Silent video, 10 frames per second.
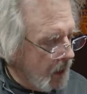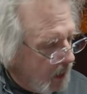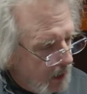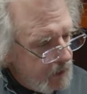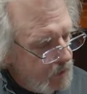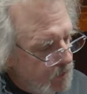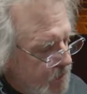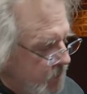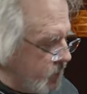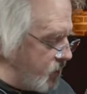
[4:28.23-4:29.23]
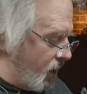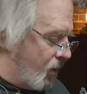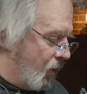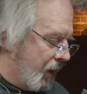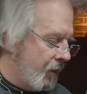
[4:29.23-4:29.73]
I use solder
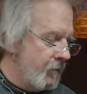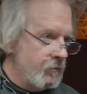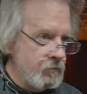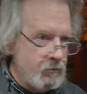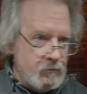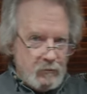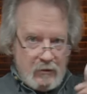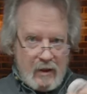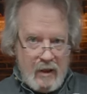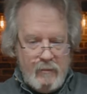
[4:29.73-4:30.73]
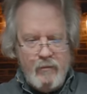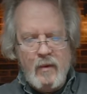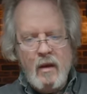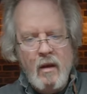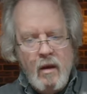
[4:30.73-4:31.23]
wick. Okay.
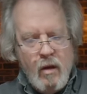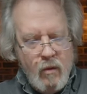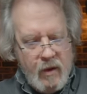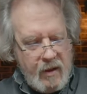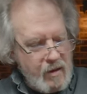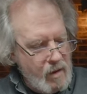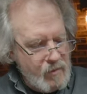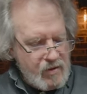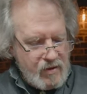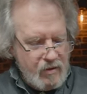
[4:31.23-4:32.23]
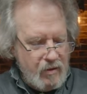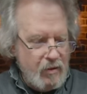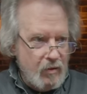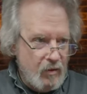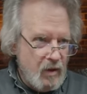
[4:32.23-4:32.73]
When it comes
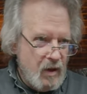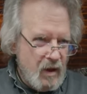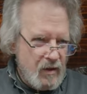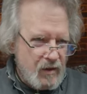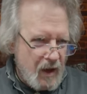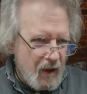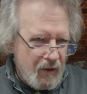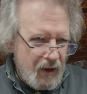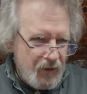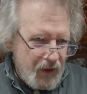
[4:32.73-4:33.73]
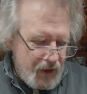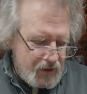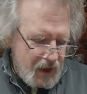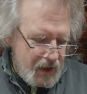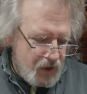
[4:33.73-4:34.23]
to soldering things,
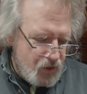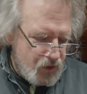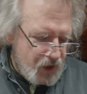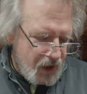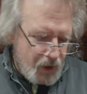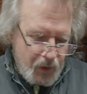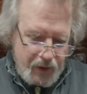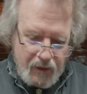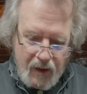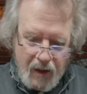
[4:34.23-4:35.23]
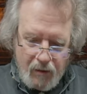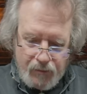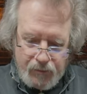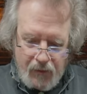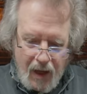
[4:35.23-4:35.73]
I use solder wick. Now,
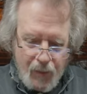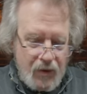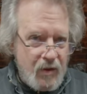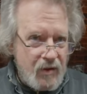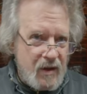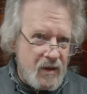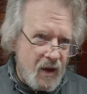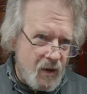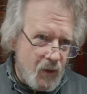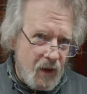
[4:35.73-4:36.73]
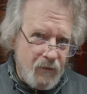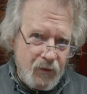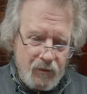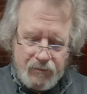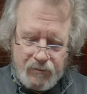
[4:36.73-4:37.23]
I've been using solder wick
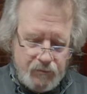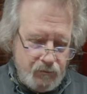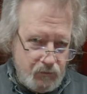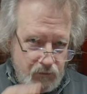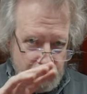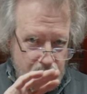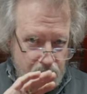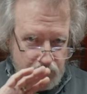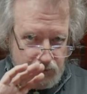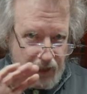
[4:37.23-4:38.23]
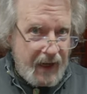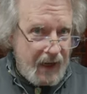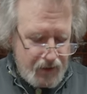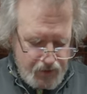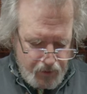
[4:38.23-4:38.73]
for
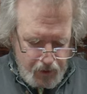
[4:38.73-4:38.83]
decades.